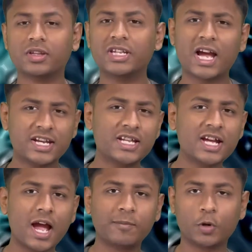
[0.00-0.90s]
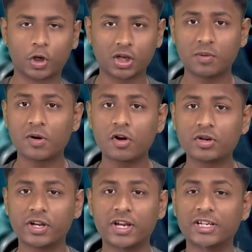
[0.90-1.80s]
The idea I'm talking
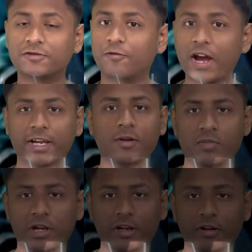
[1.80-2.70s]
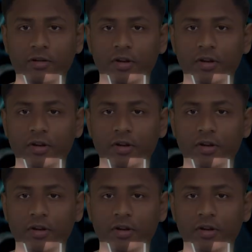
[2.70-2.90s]
about is vacuum decay,